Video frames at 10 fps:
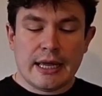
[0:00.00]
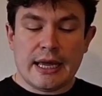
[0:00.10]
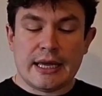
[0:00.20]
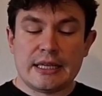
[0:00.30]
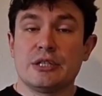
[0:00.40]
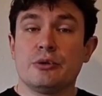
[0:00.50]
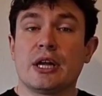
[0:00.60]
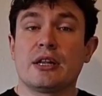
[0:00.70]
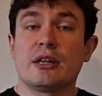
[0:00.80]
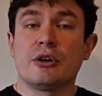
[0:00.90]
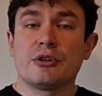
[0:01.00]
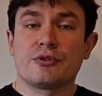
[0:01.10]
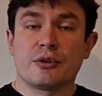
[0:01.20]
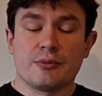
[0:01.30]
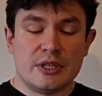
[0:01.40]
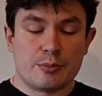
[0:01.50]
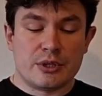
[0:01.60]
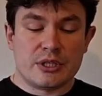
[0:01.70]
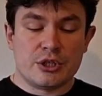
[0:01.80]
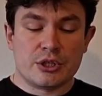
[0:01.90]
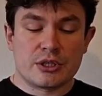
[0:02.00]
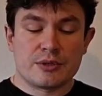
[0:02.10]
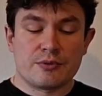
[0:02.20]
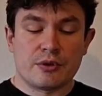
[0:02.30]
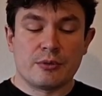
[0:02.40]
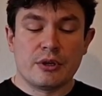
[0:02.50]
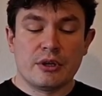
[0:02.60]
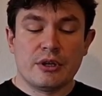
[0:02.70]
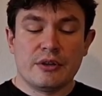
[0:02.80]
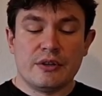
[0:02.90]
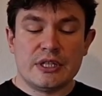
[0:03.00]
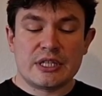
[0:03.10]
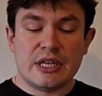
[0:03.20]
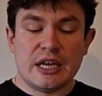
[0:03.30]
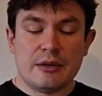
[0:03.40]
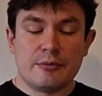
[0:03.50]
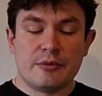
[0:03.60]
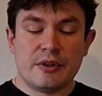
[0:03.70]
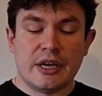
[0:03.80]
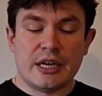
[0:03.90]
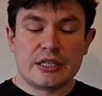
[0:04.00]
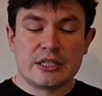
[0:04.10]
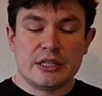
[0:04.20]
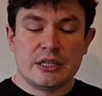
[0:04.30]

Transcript: And you can learn from these positions, from this game, that